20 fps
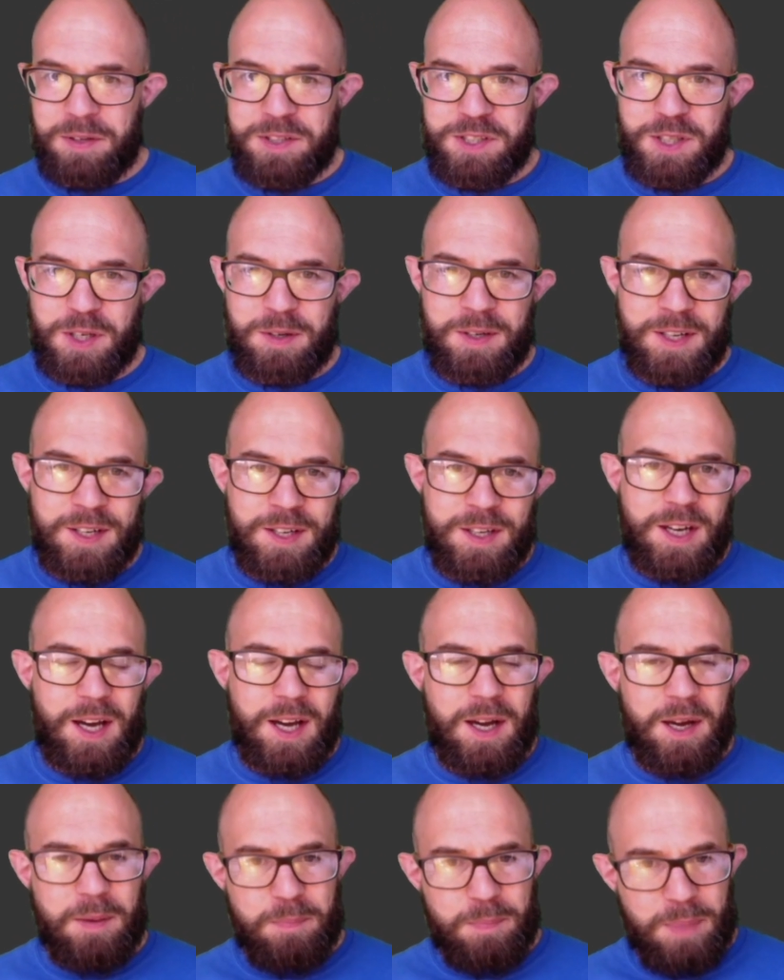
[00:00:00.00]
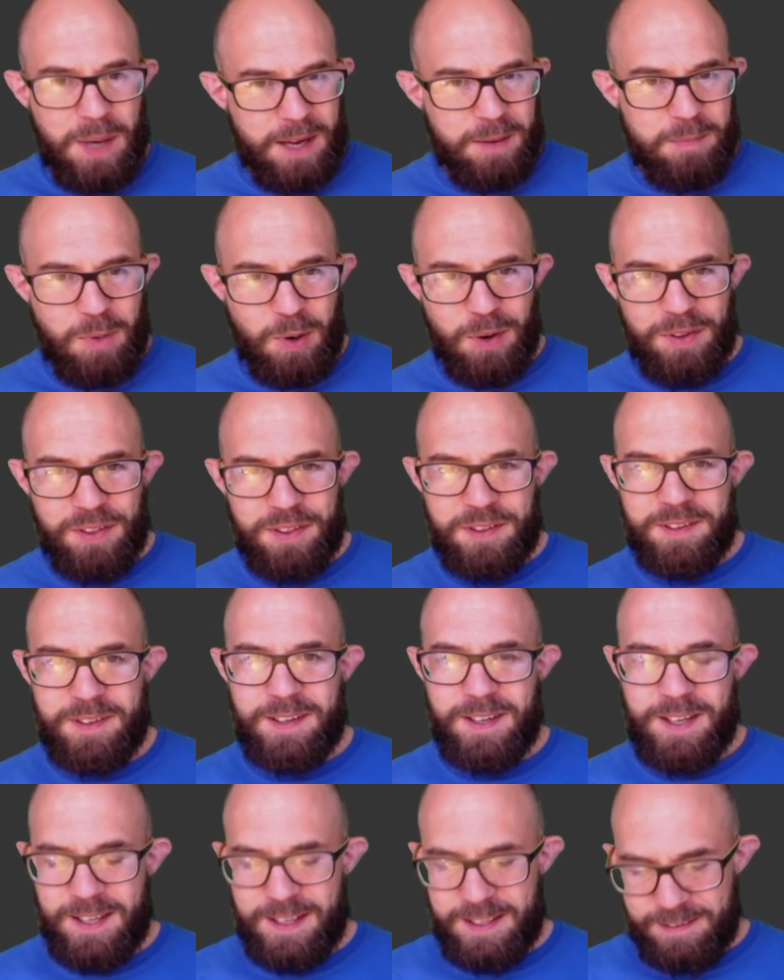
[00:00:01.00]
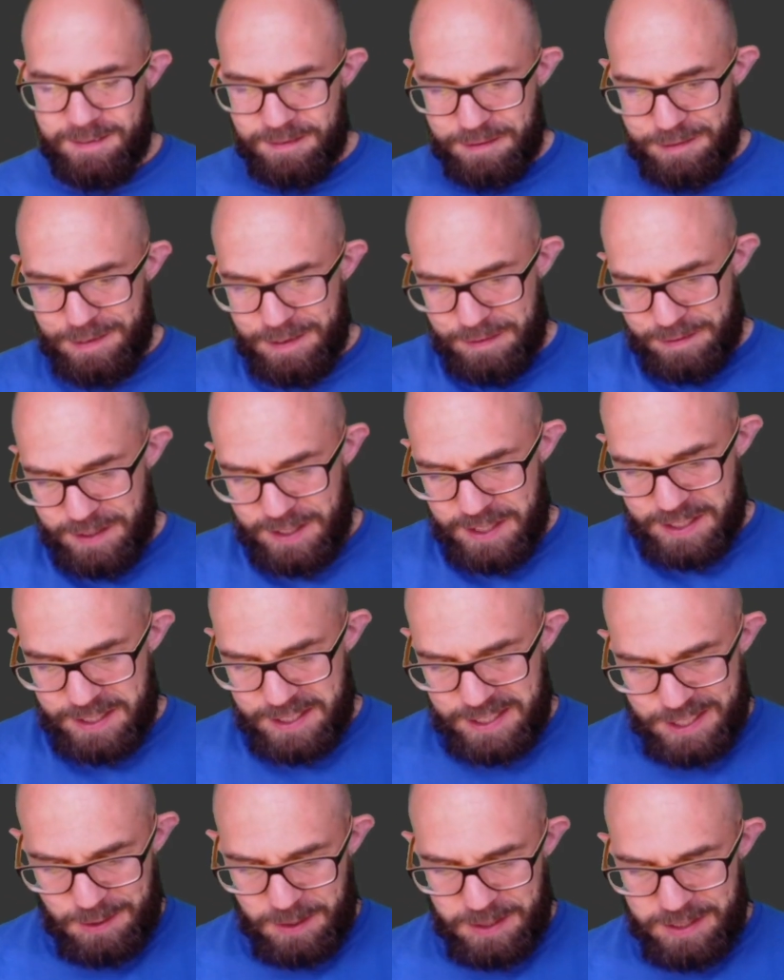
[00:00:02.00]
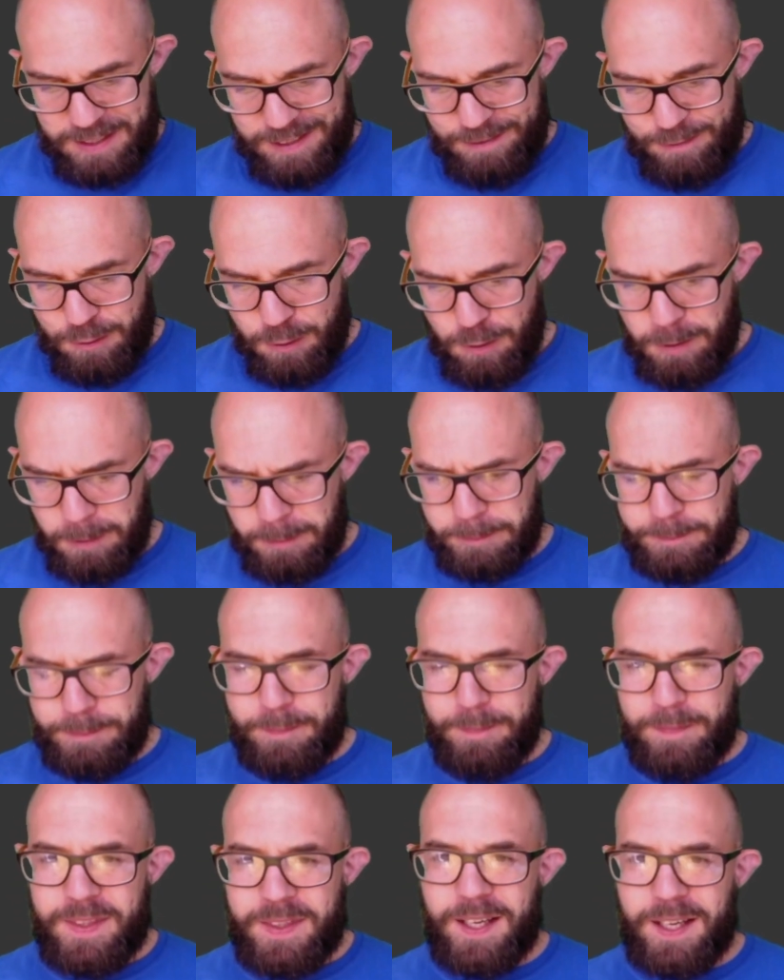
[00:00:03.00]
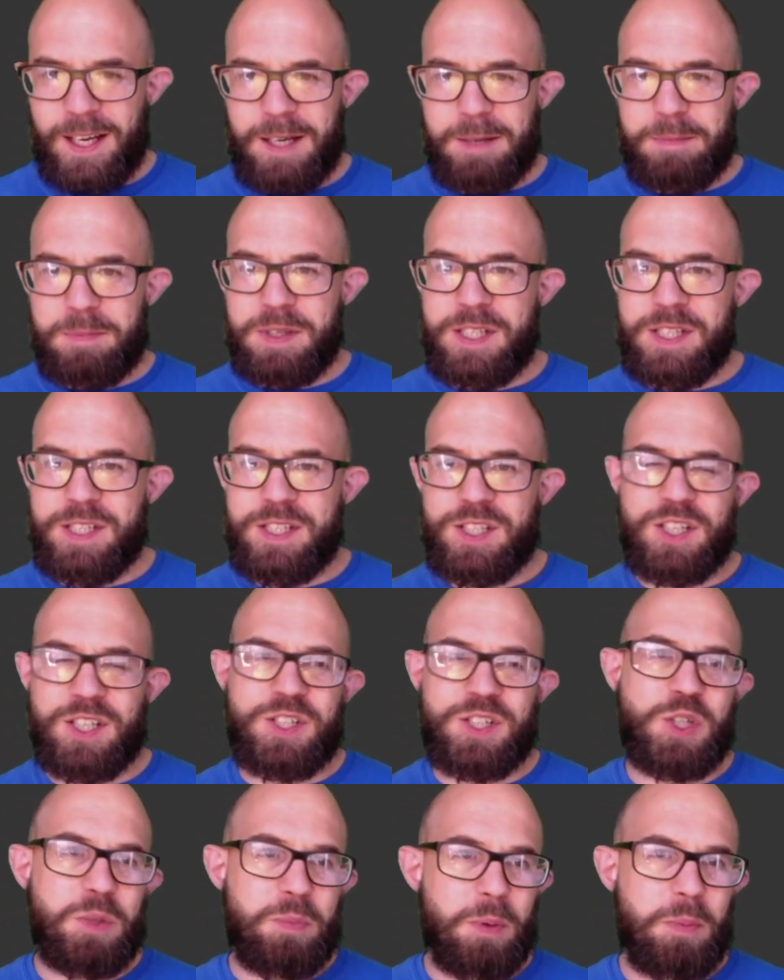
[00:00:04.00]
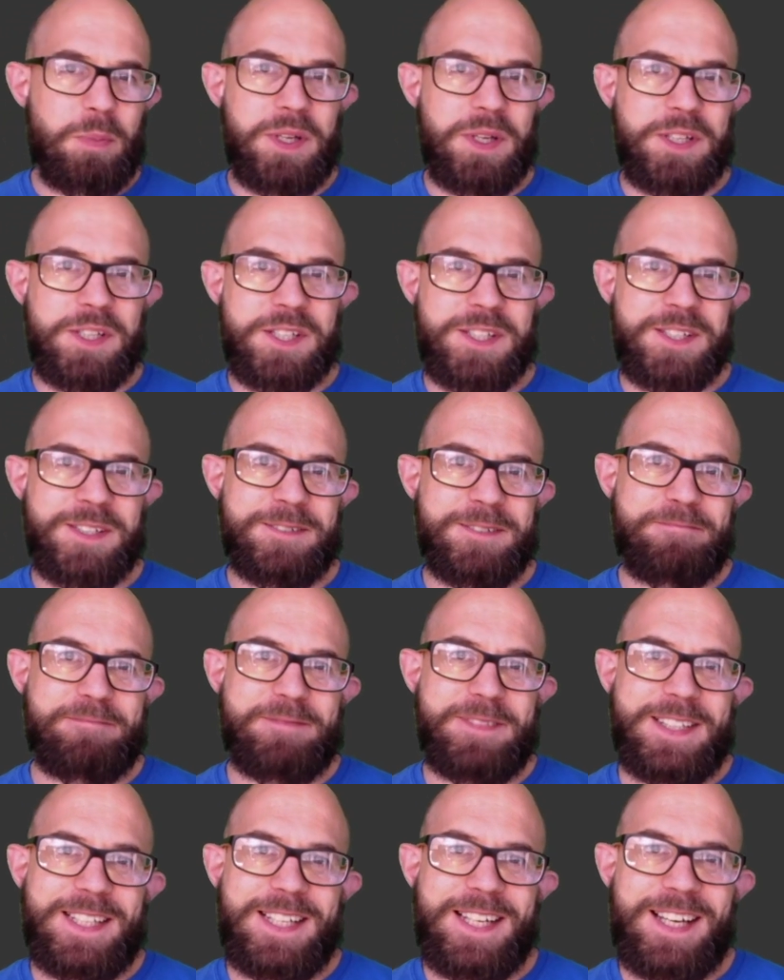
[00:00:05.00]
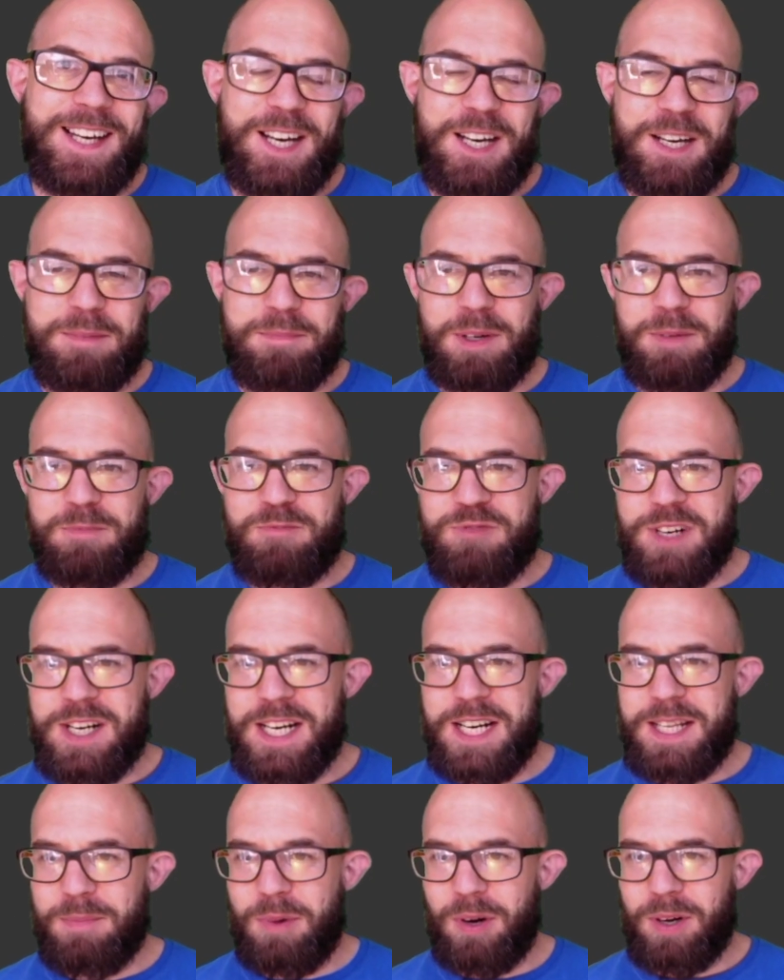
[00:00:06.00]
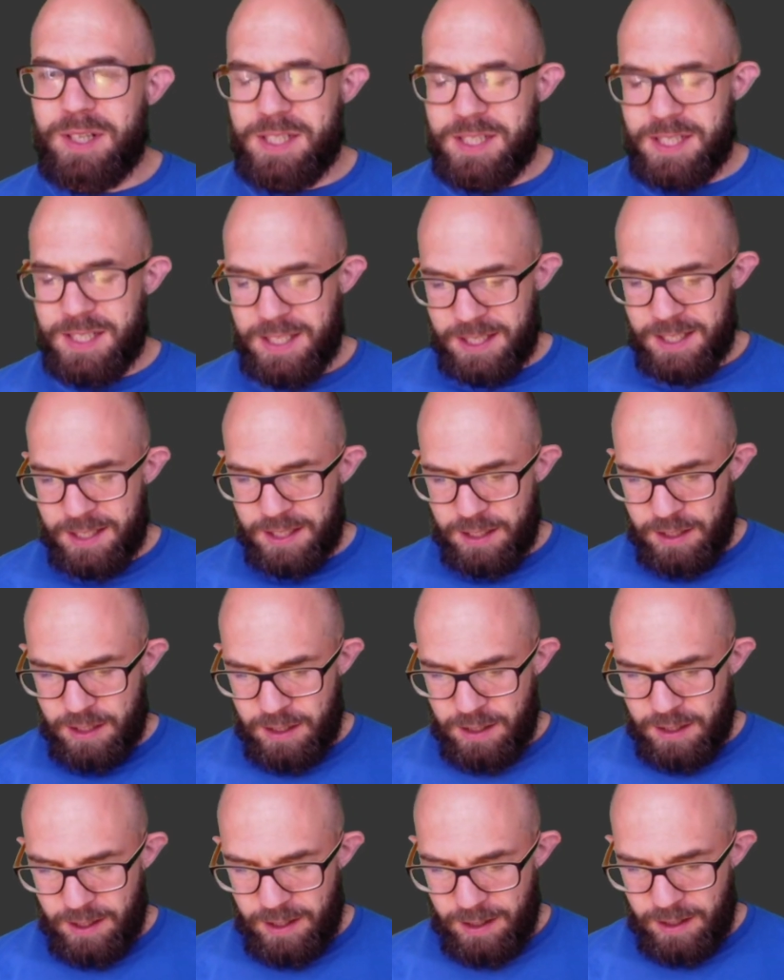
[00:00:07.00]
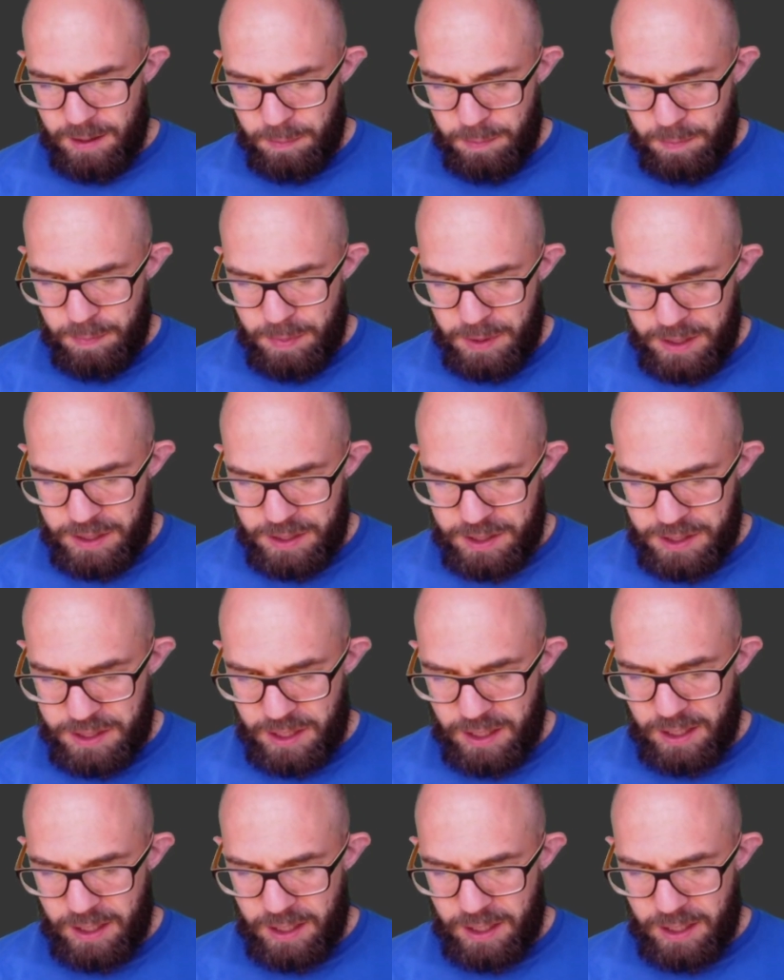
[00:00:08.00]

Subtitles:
So Behemoth in 15 to 24 is a super beast, a really mighty beast